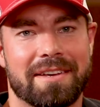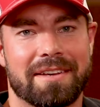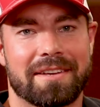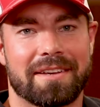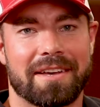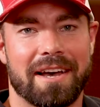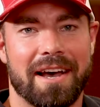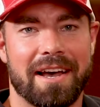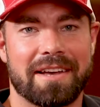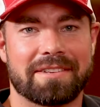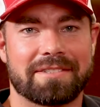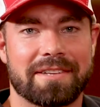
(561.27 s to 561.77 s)

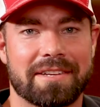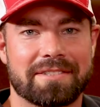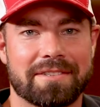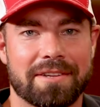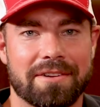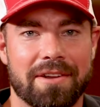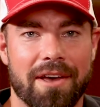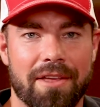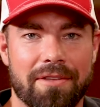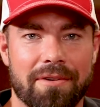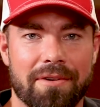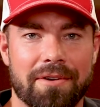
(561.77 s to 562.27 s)
Guys, that's
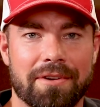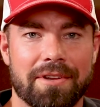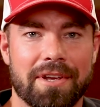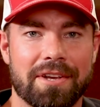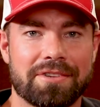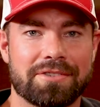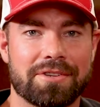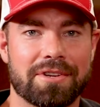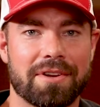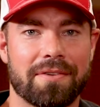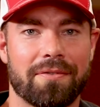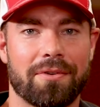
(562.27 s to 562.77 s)
another
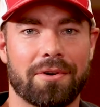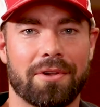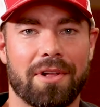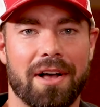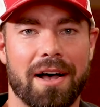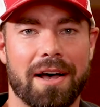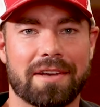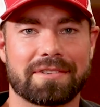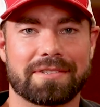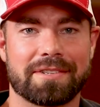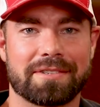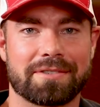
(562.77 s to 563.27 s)
edition of
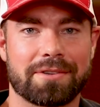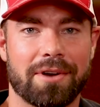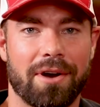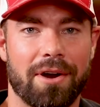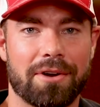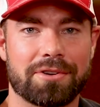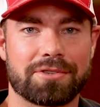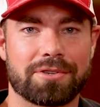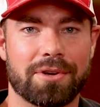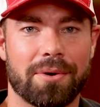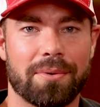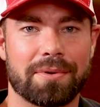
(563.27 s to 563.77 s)
Orloski's
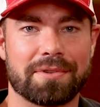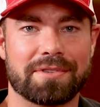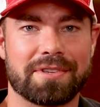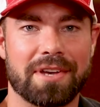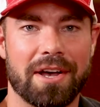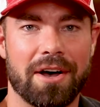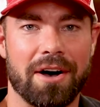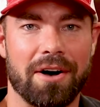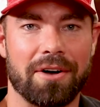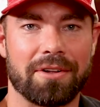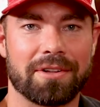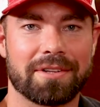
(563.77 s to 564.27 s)
Car Show and
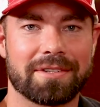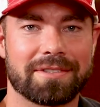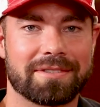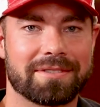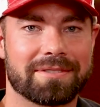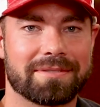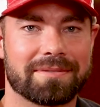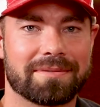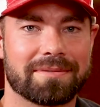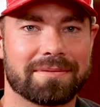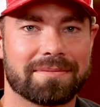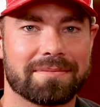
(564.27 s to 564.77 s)

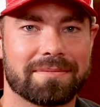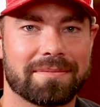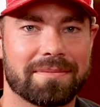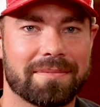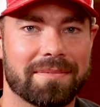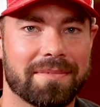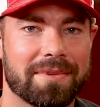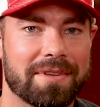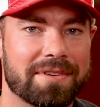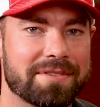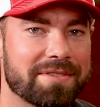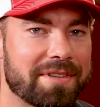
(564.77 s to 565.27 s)
Tell.
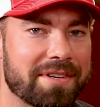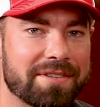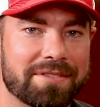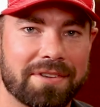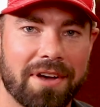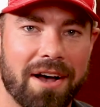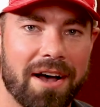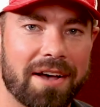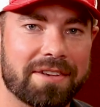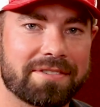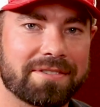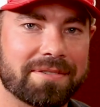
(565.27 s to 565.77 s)
This thing's
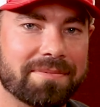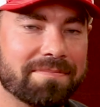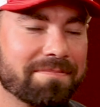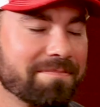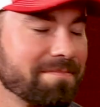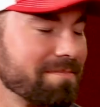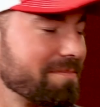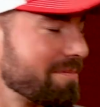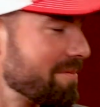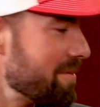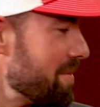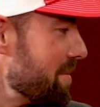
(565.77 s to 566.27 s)
awesome.
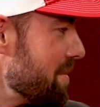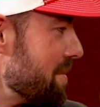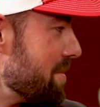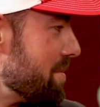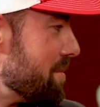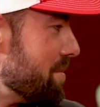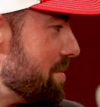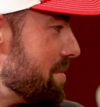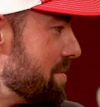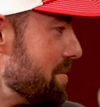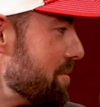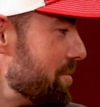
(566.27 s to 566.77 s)

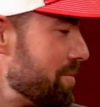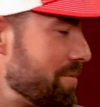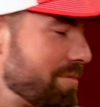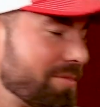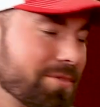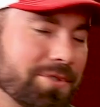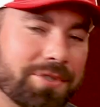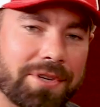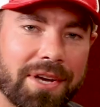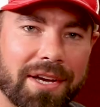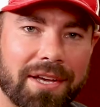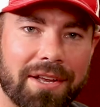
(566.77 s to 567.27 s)

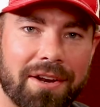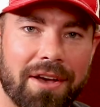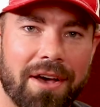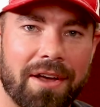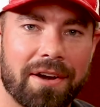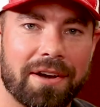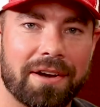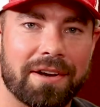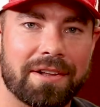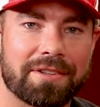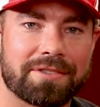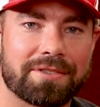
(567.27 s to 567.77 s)
Check it out
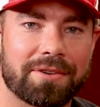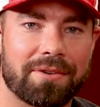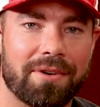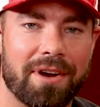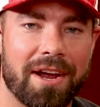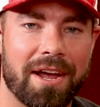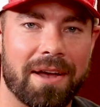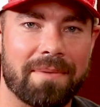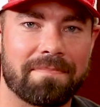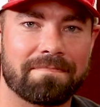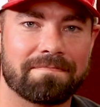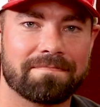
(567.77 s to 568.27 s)
on
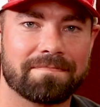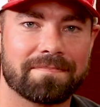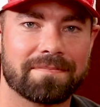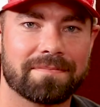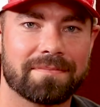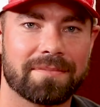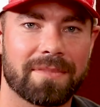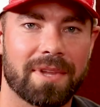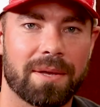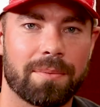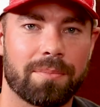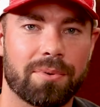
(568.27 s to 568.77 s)
Instagram.
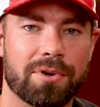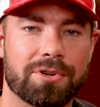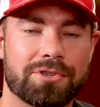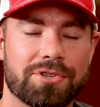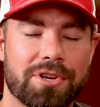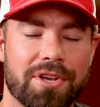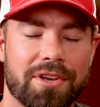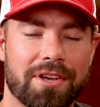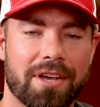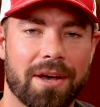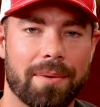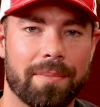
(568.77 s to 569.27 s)

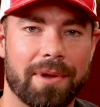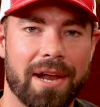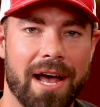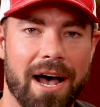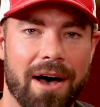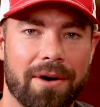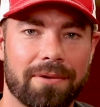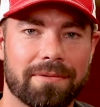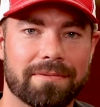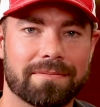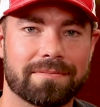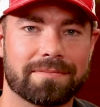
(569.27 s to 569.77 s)
Appreciate you coming
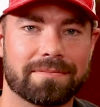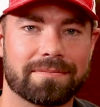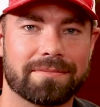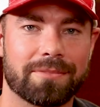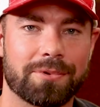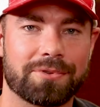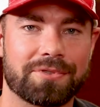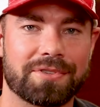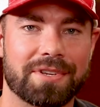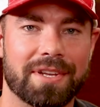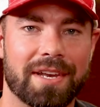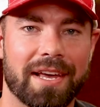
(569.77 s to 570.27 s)
out.
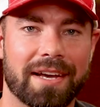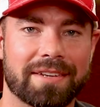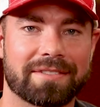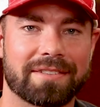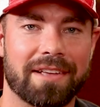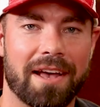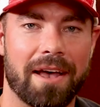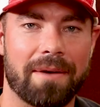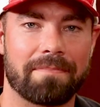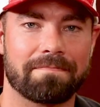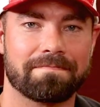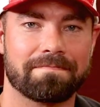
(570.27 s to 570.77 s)
We'll see you next time.